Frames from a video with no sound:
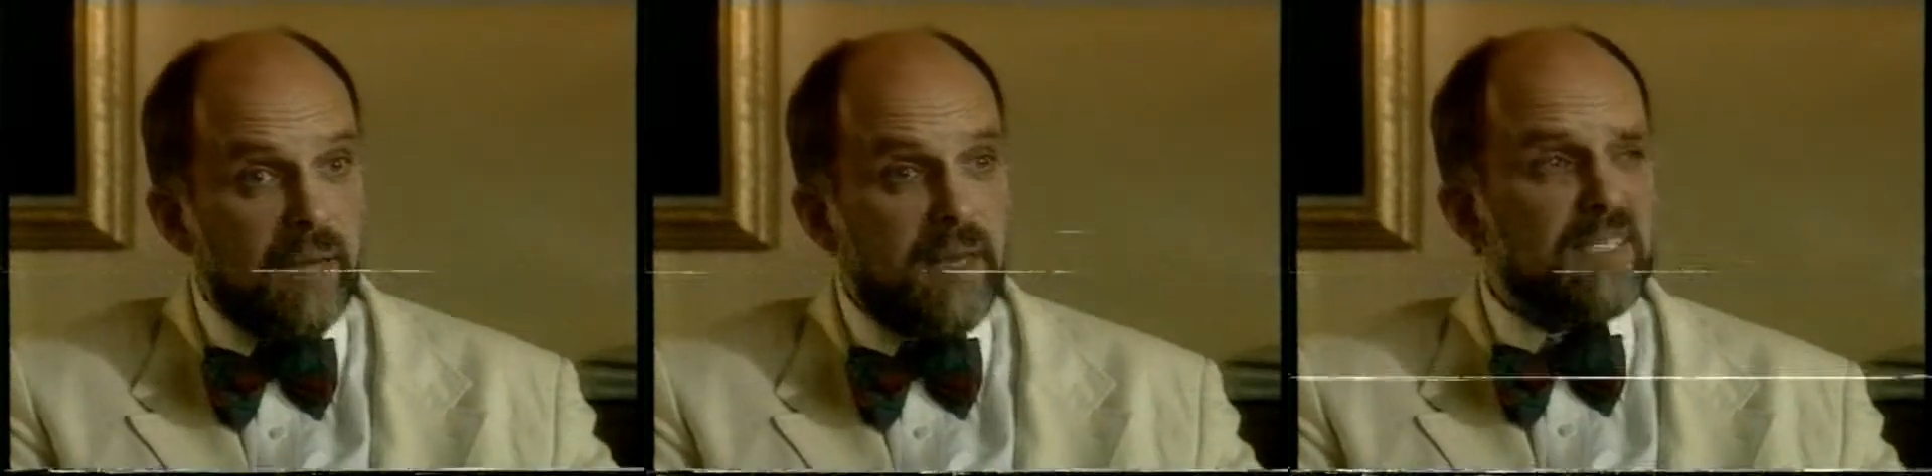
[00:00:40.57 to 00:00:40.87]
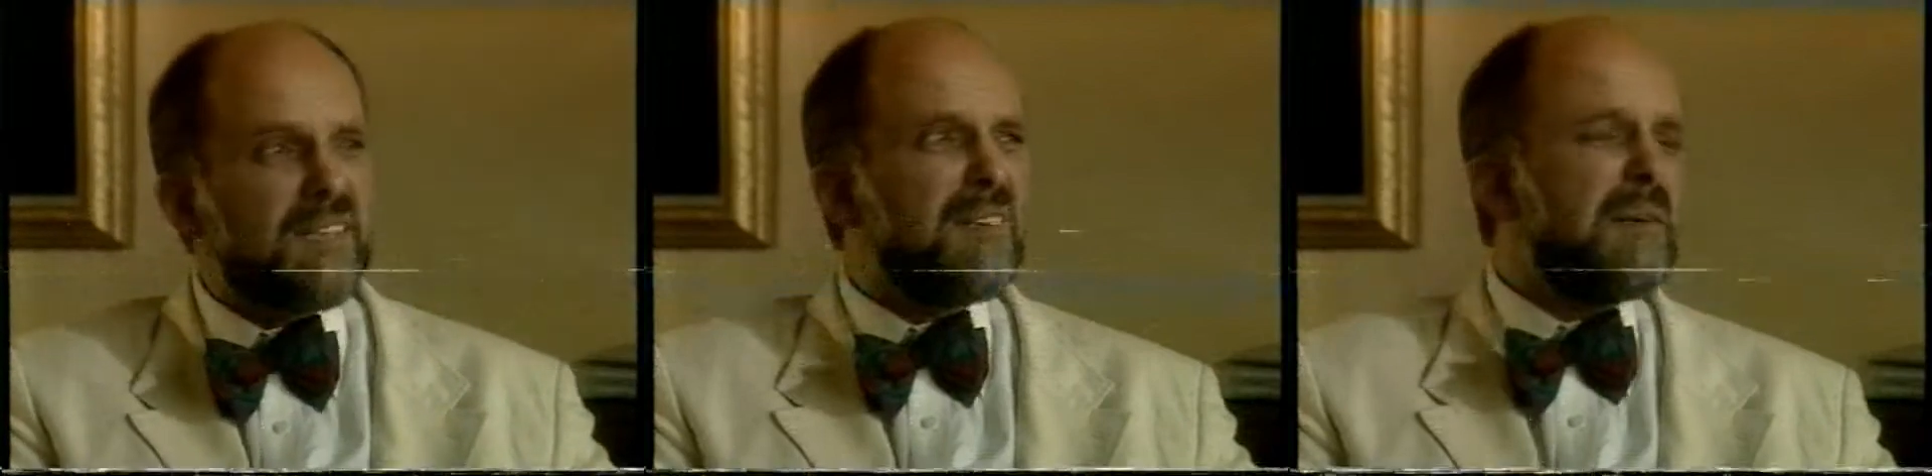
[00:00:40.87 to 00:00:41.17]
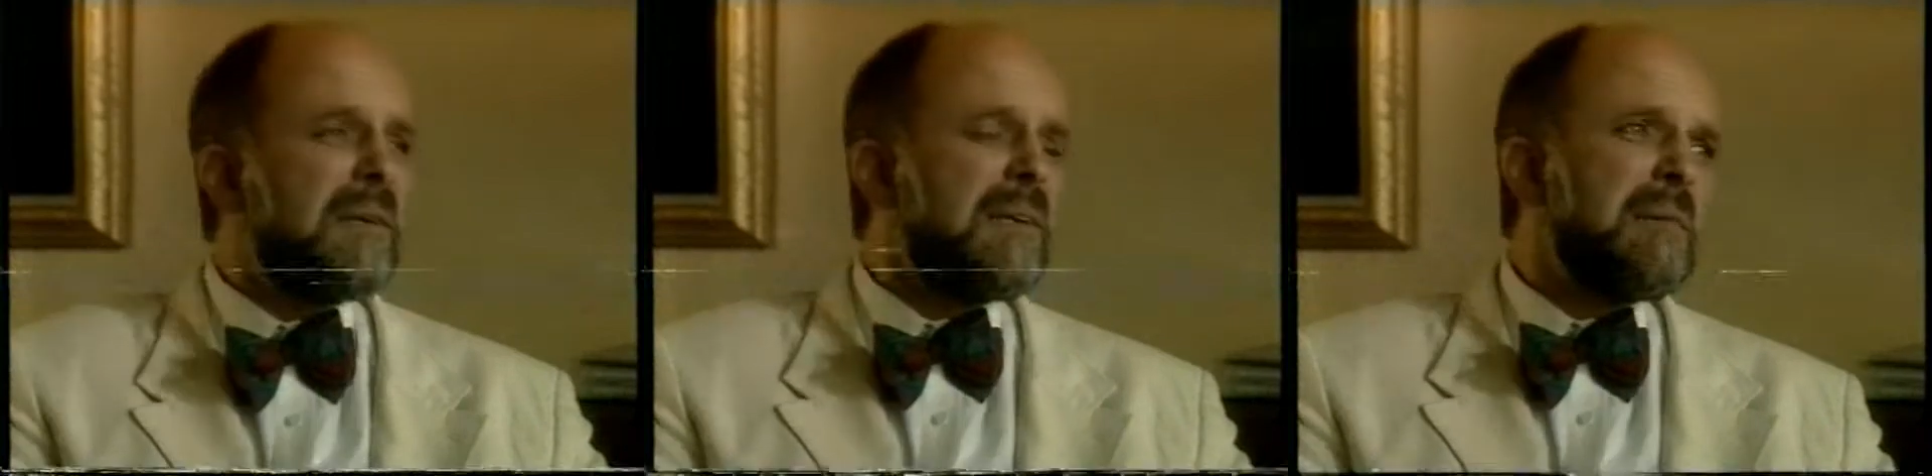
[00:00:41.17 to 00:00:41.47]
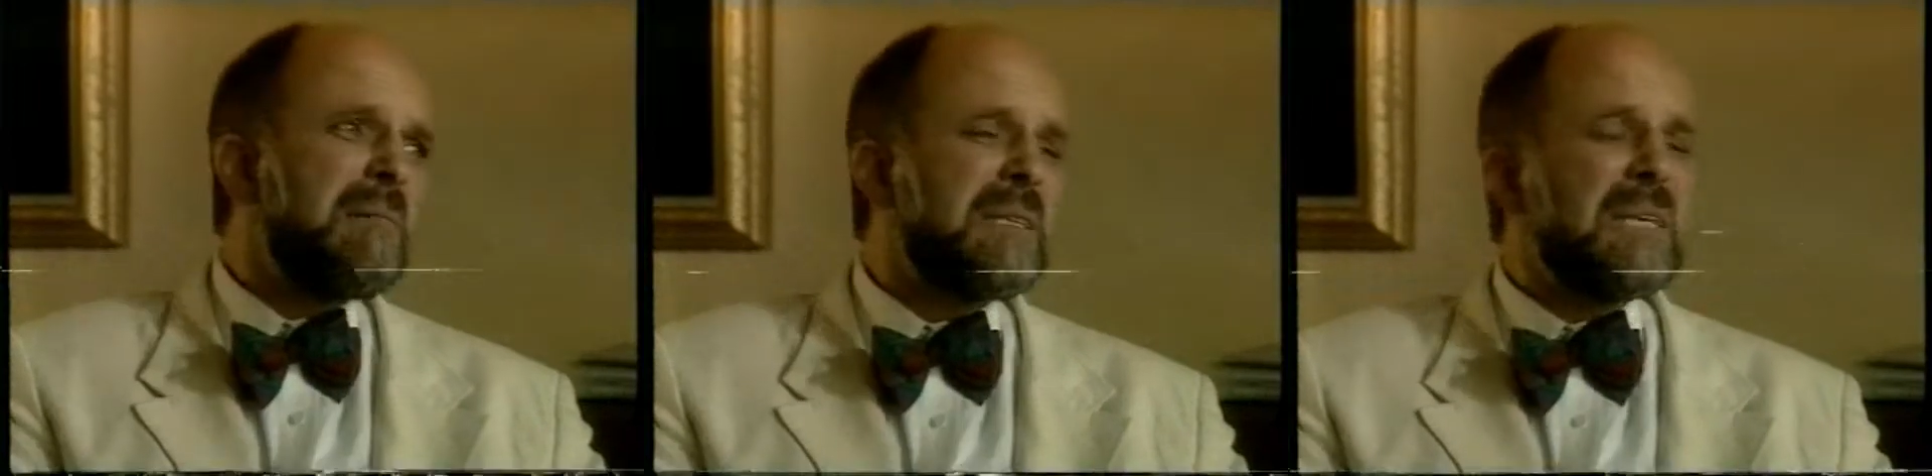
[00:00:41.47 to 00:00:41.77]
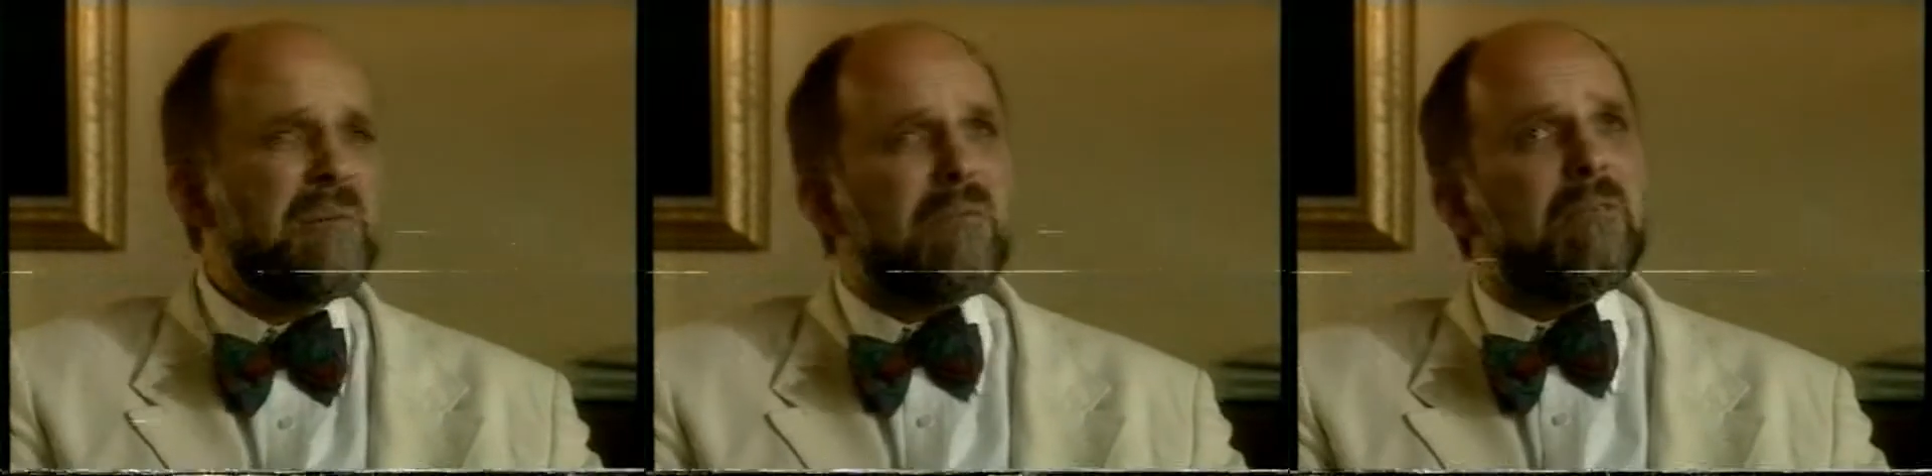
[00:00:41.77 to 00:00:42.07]
And they said, oh, we
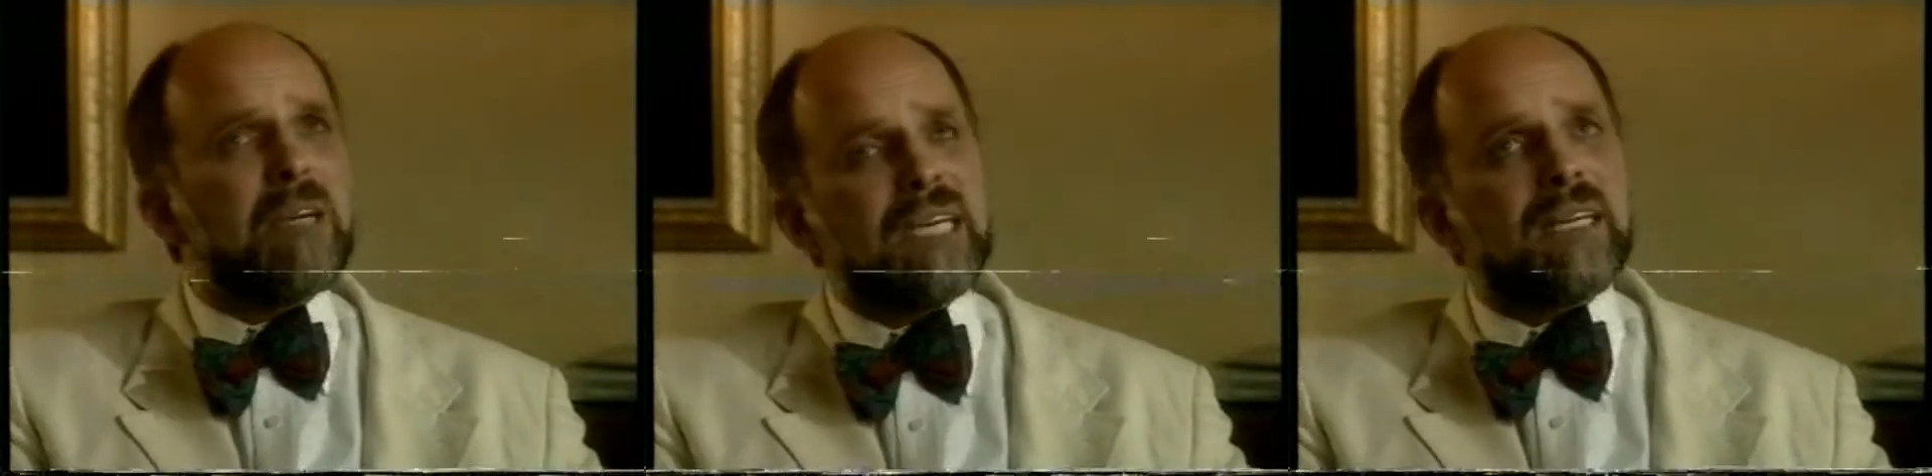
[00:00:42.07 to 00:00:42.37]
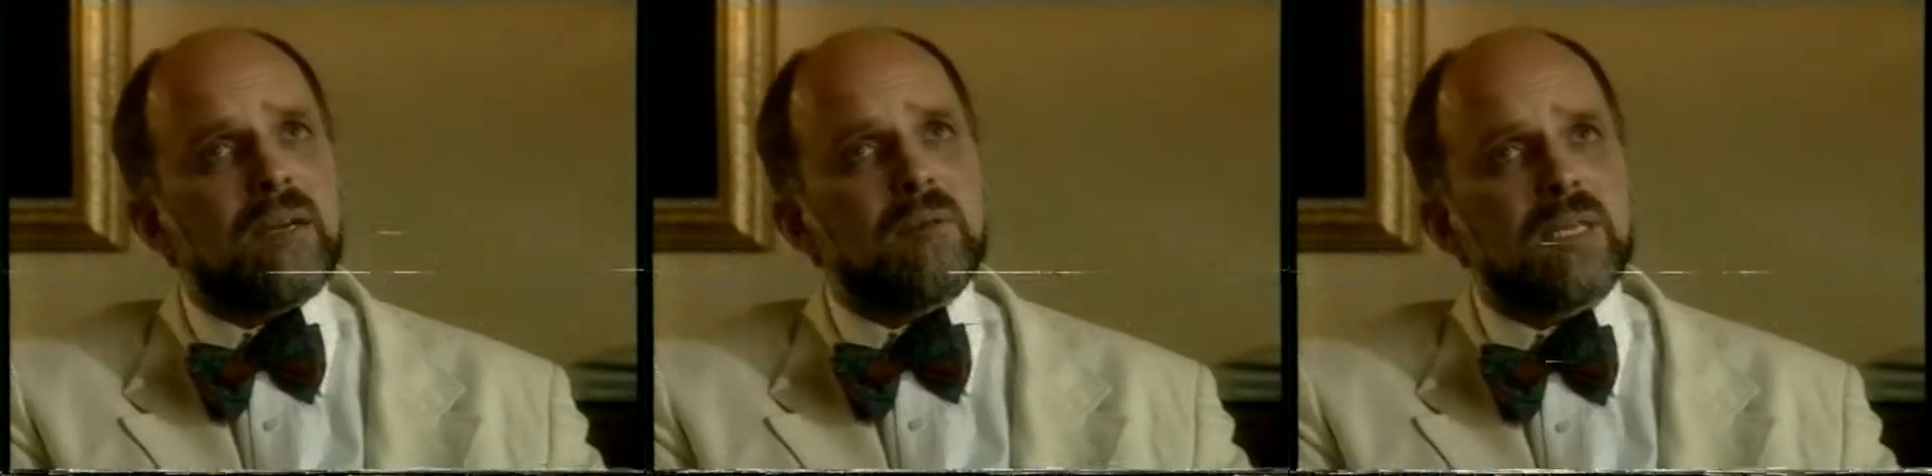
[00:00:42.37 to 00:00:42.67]
don't really need a